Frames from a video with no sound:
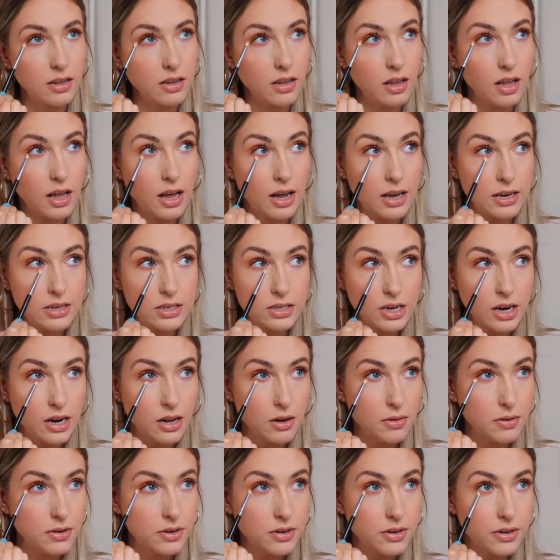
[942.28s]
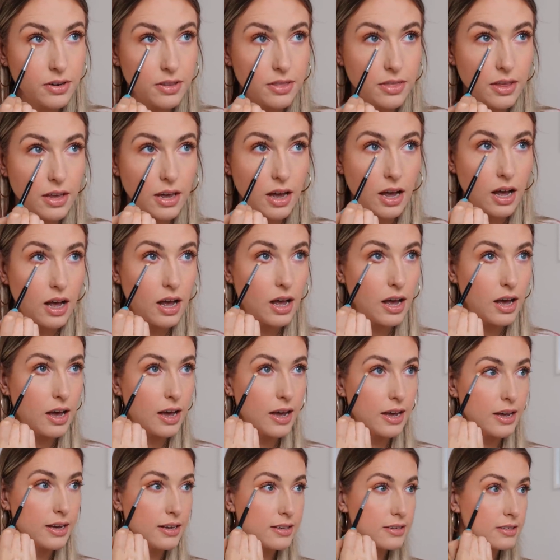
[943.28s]
a little eyeshadow underneath the
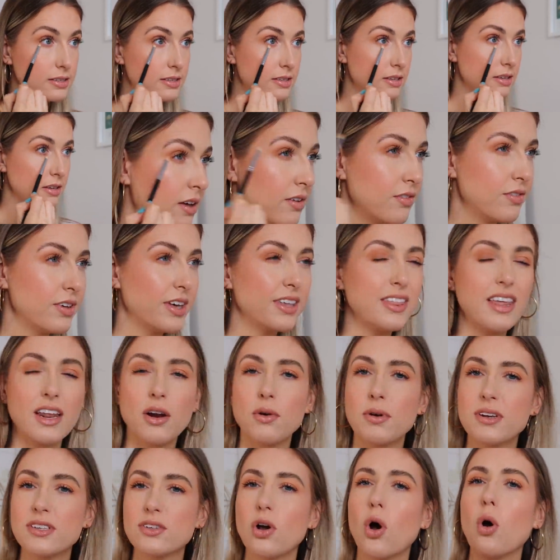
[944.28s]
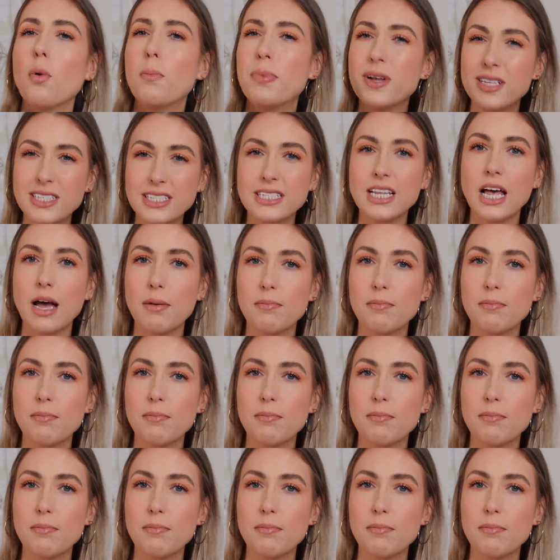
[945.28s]
eyes. I feel like that always opens